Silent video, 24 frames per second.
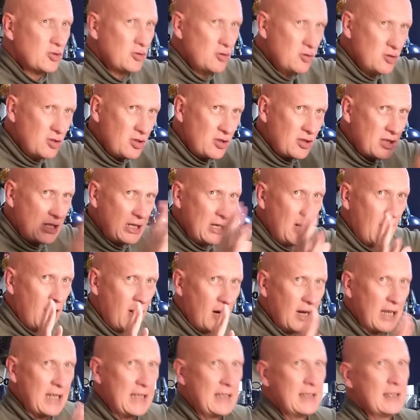good at the
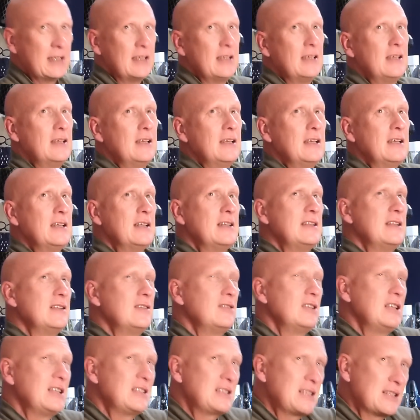eye
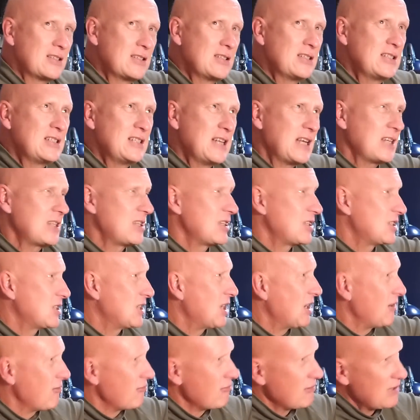doesn't
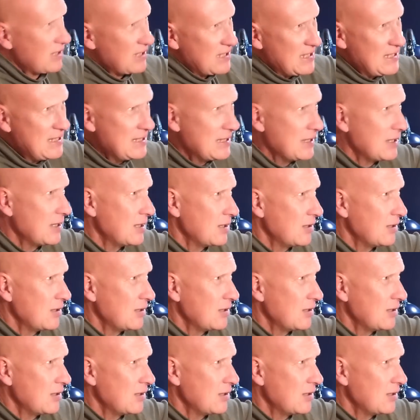necessarily